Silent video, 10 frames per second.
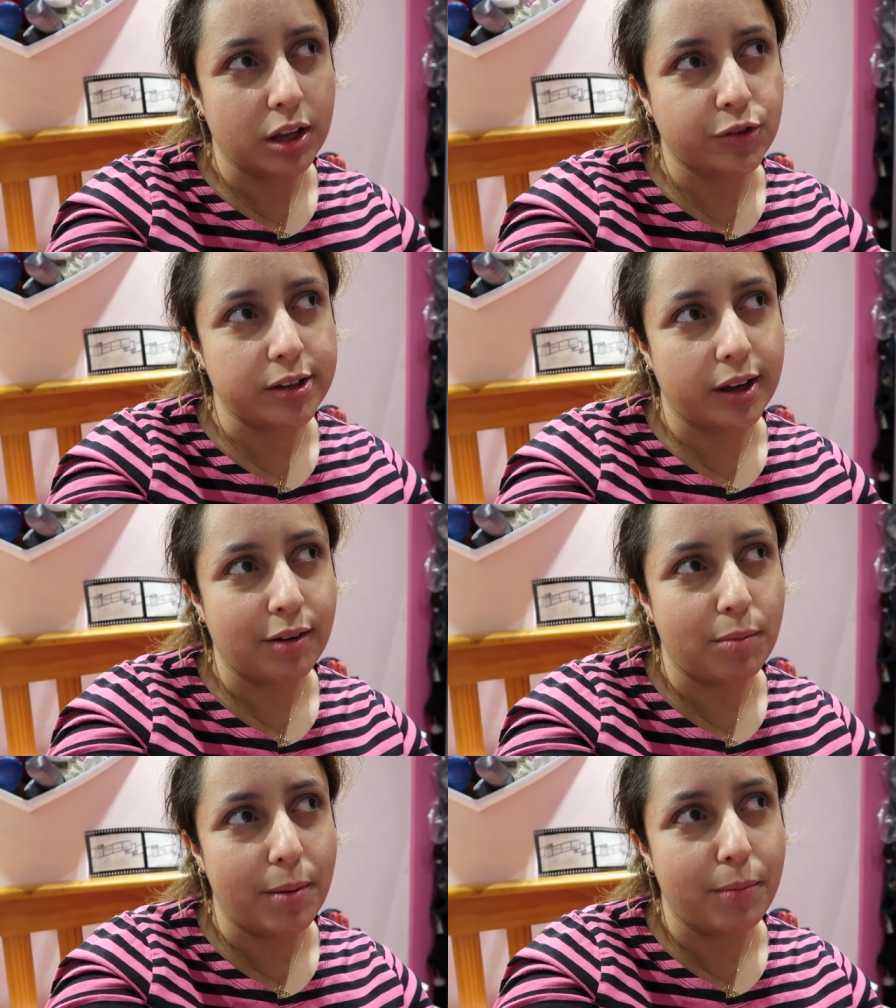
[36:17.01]
as far as I
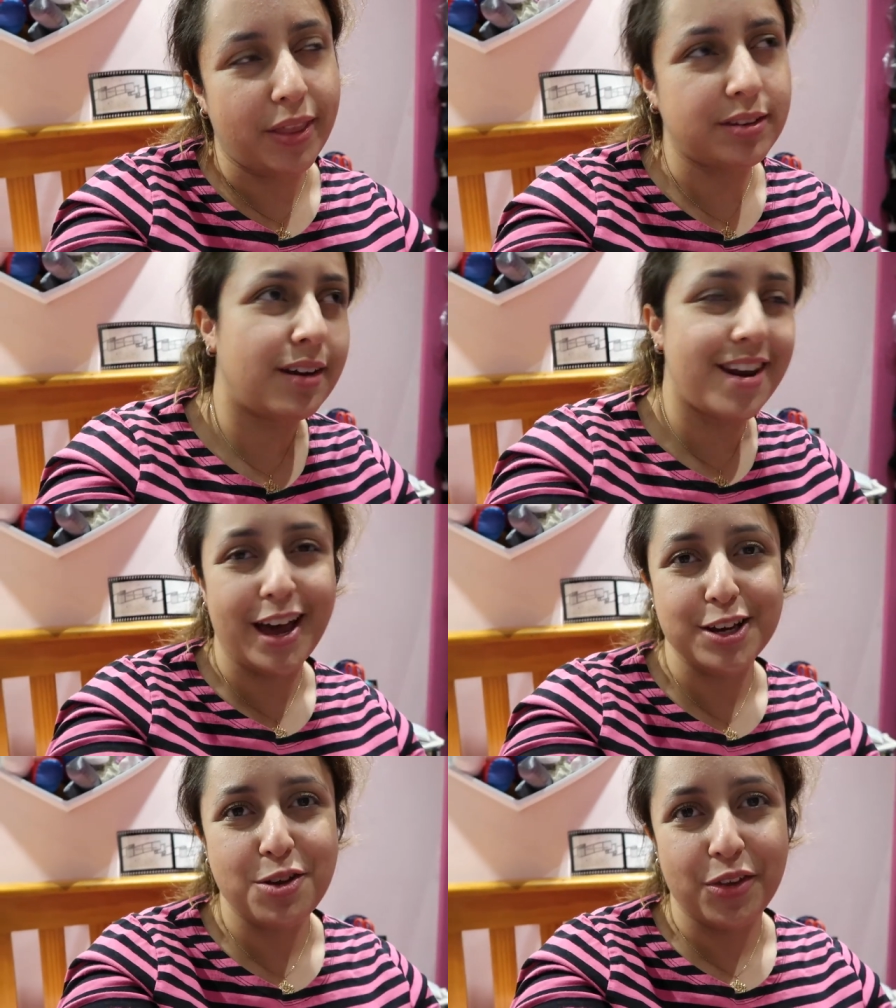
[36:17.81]
can remember, and then suddenly in
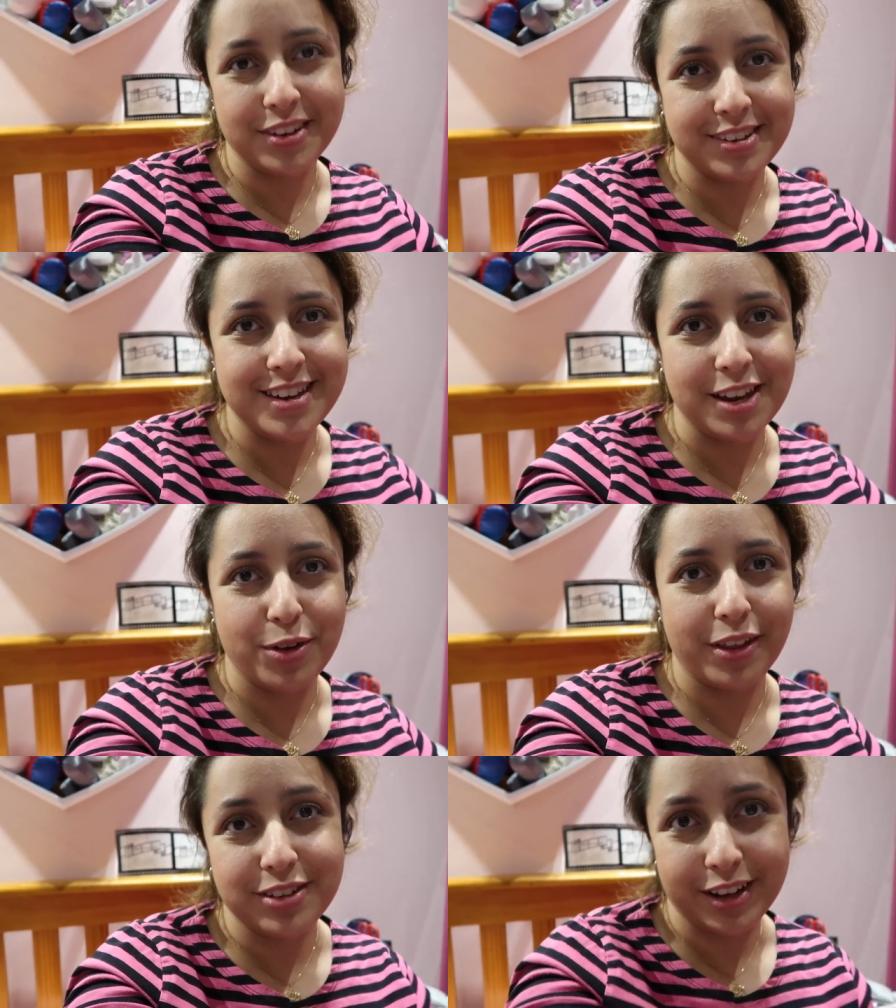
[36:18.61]
Act 2 there's a scene
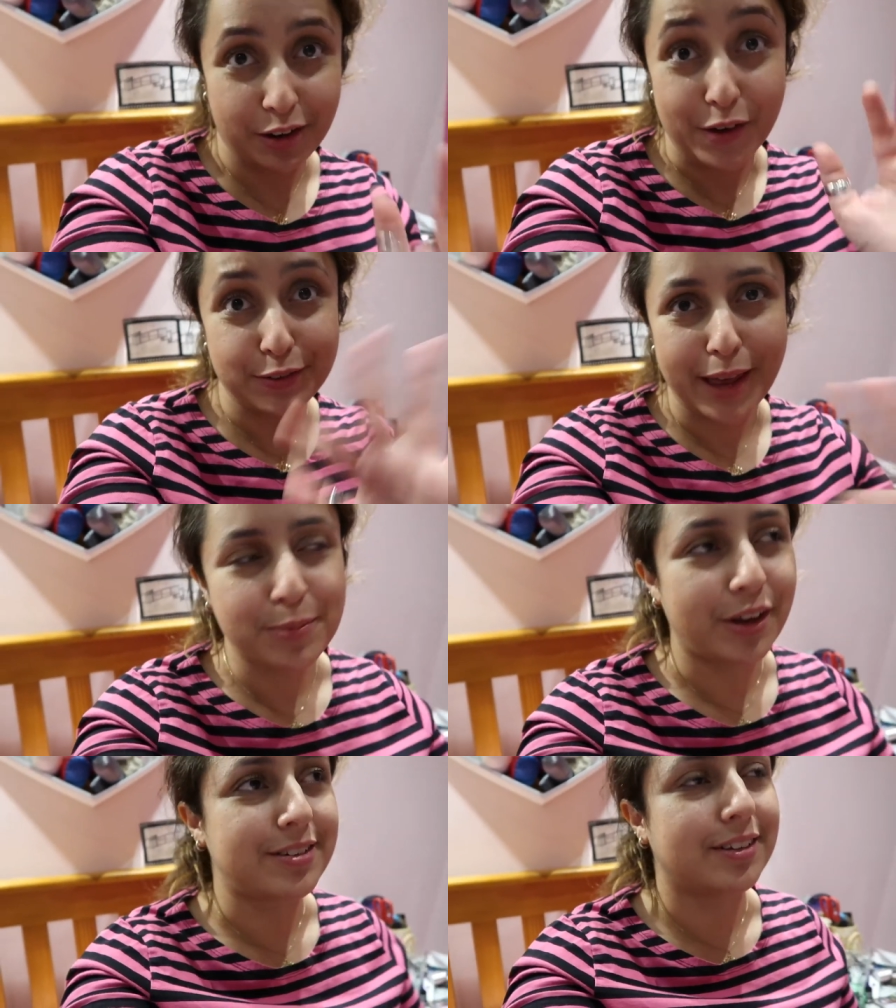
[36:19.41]
where there's like loads of
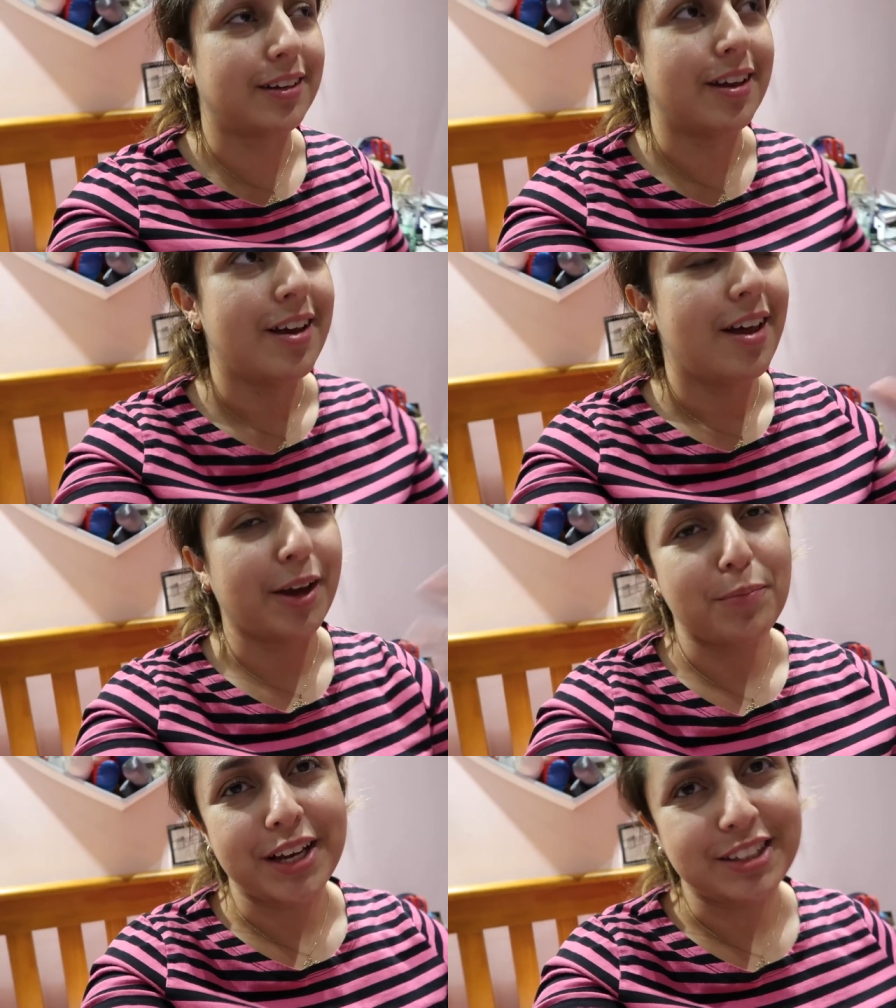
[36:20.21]
tap dancing and
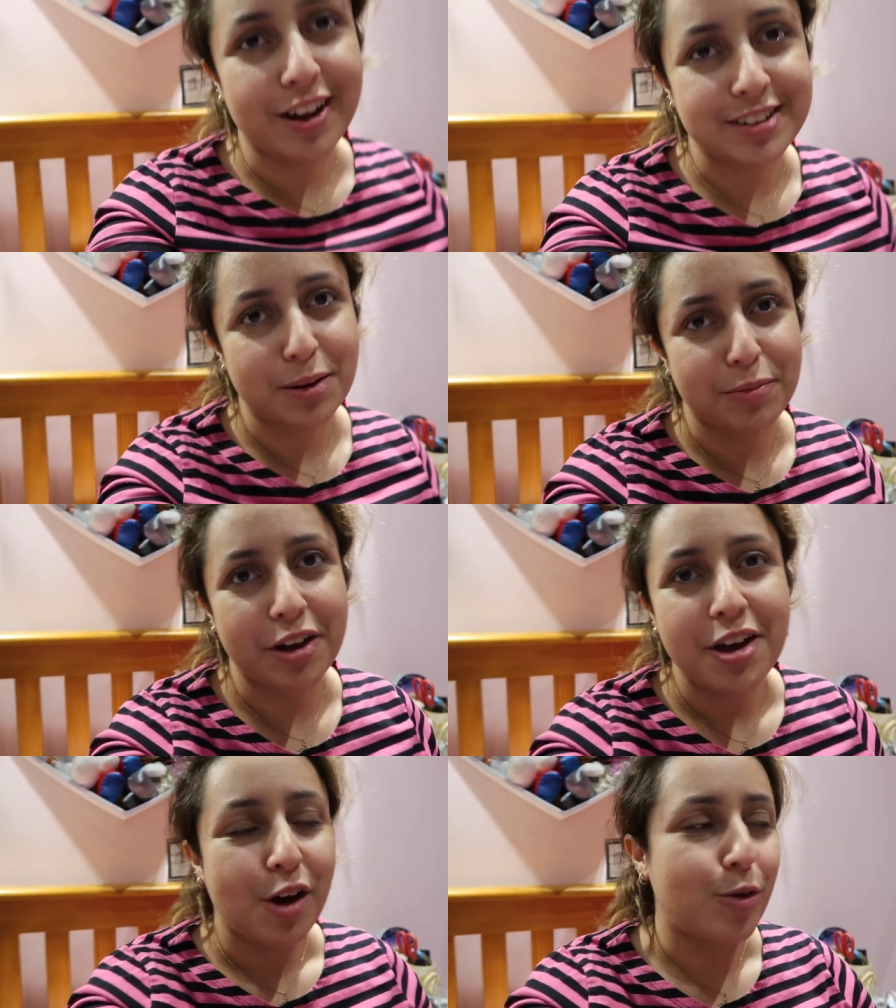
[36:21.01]
like a big dance
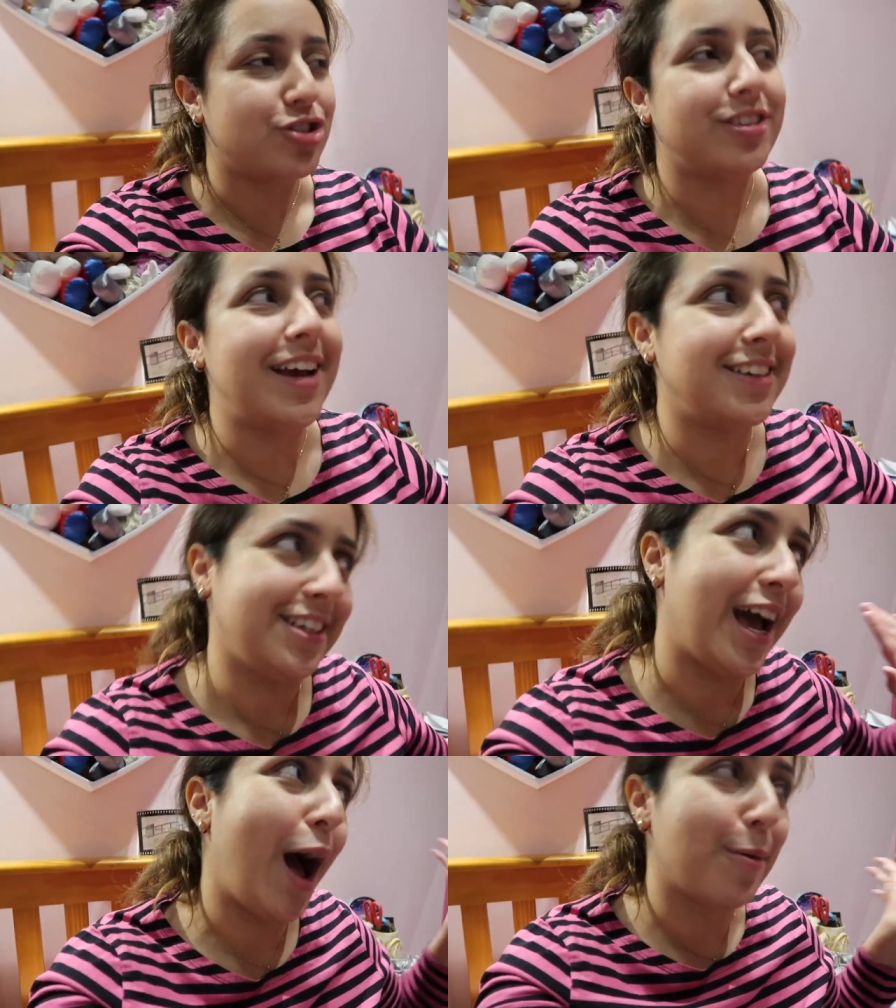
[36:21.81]
number, which
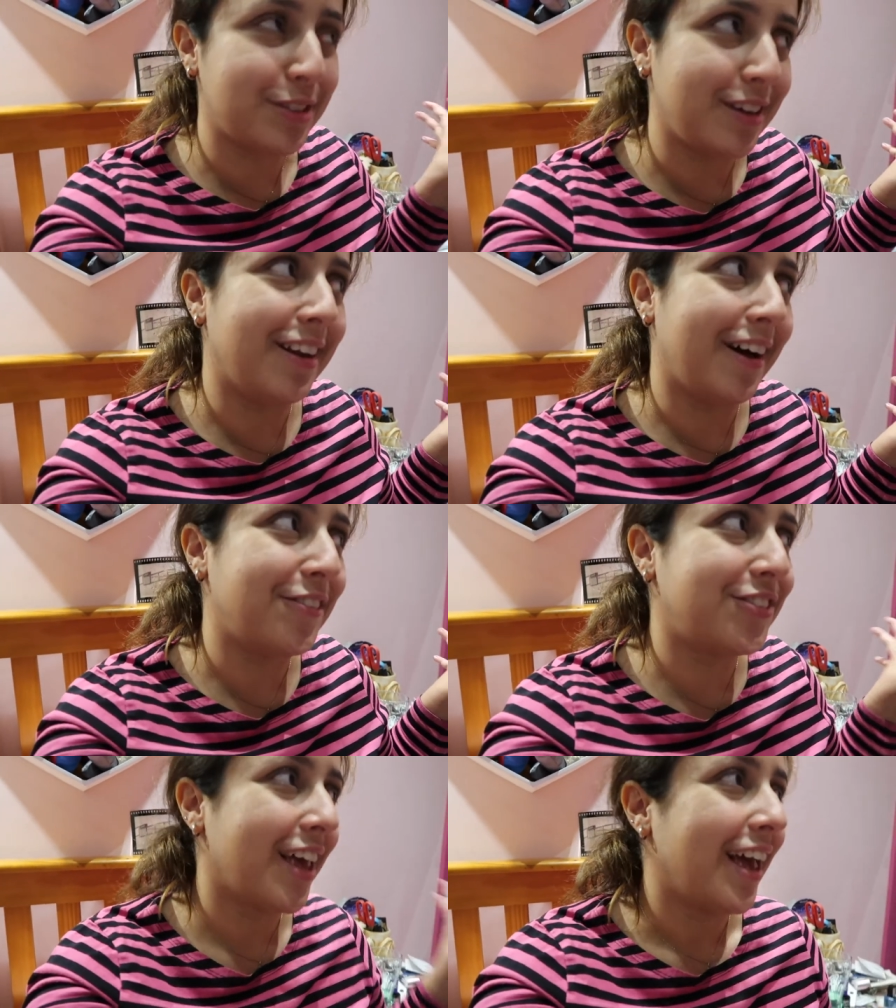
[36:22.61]
Daisy absolutely
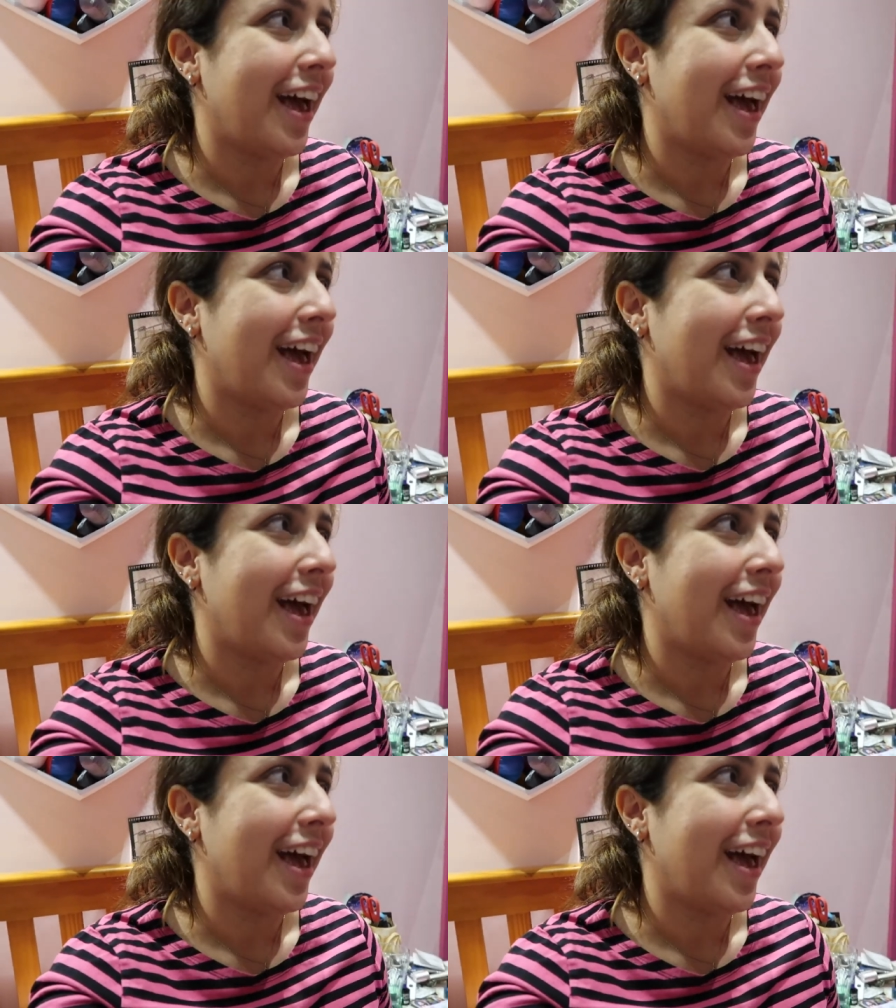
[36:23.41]
loved,